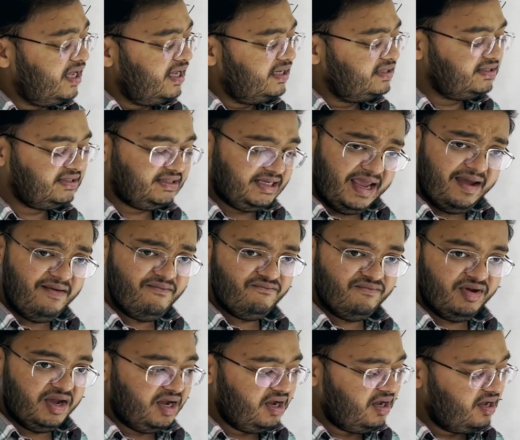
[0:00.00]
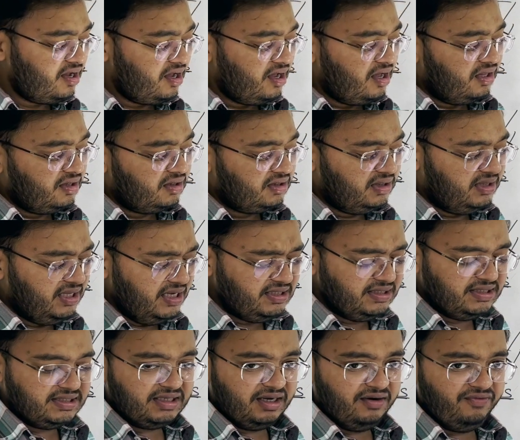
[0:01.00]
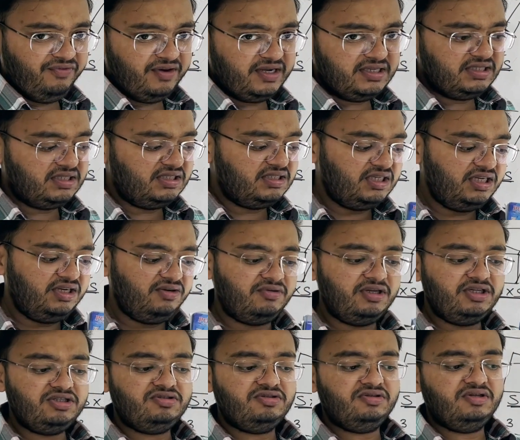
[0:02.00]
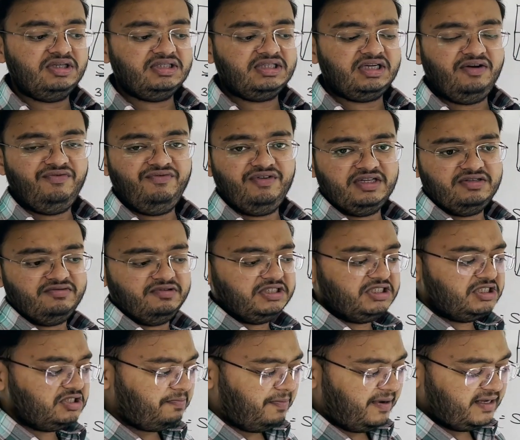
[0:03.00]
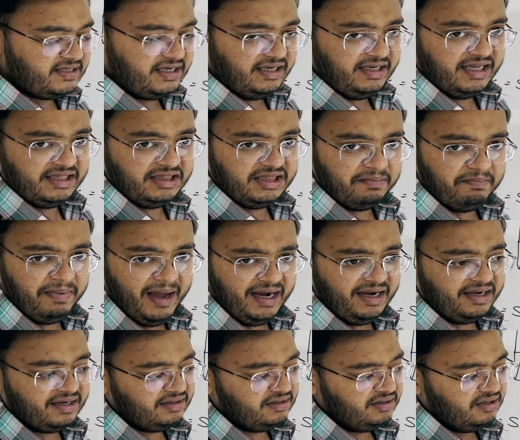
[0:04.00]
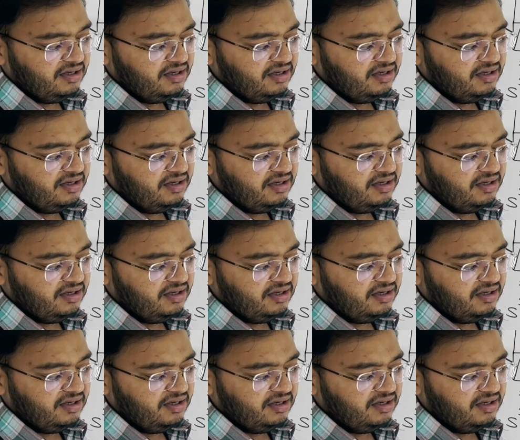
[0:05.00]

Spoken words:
Same way, this surface is equals to the surface which is present at the back.